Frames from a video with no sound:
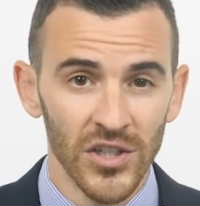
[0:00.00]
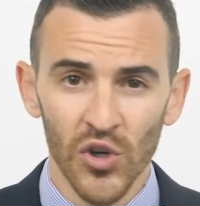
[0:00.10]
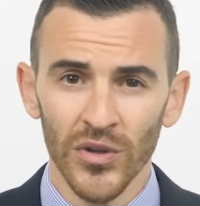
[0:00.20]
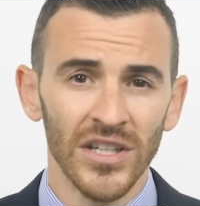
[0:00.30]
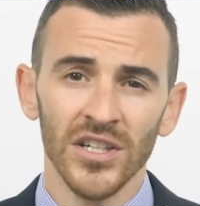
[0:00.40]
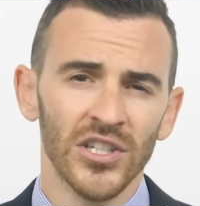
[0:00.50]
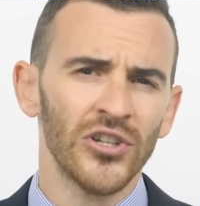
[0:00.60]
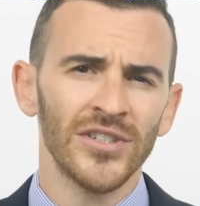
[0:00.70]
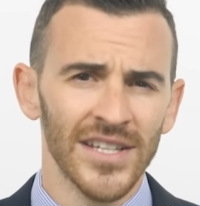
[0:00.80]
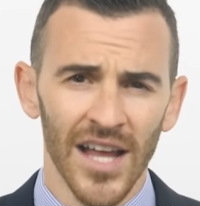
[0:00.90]
shortening a
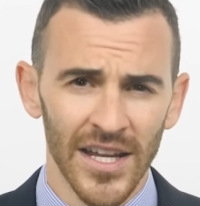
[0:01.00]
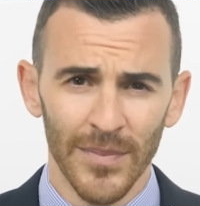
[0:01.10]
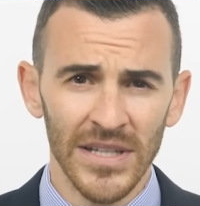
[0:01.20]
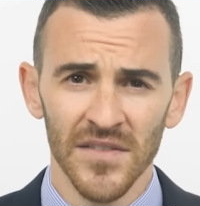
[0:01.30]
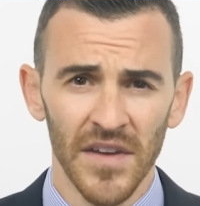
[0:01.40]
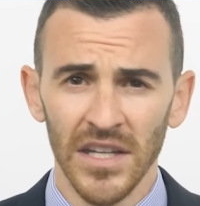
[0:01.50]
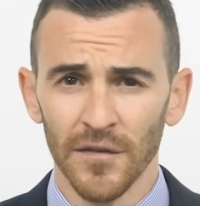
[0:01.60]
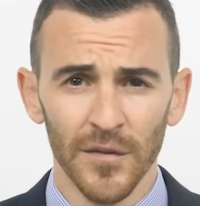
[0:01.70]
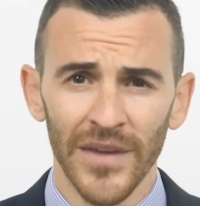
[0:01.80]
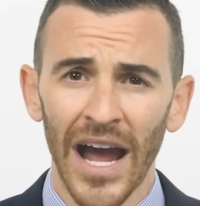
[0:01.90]
cure deadline in Pennsylvania
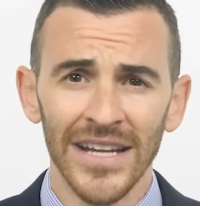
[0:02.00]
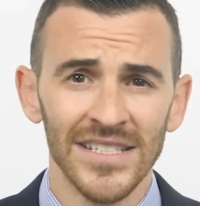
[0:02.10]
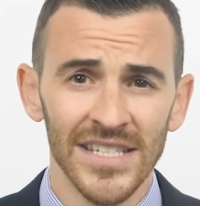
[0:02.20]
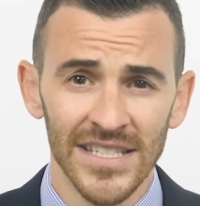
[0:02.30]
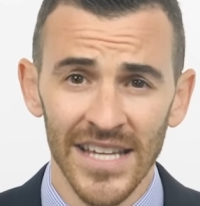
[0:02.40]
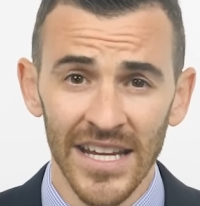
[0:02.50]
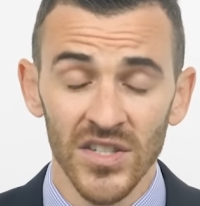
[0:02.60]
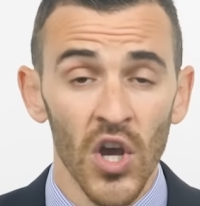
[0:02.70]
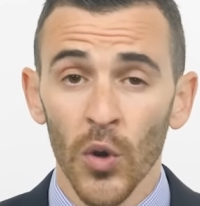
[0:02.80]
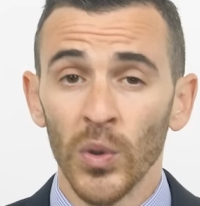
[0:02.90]
from 9 to 6 days,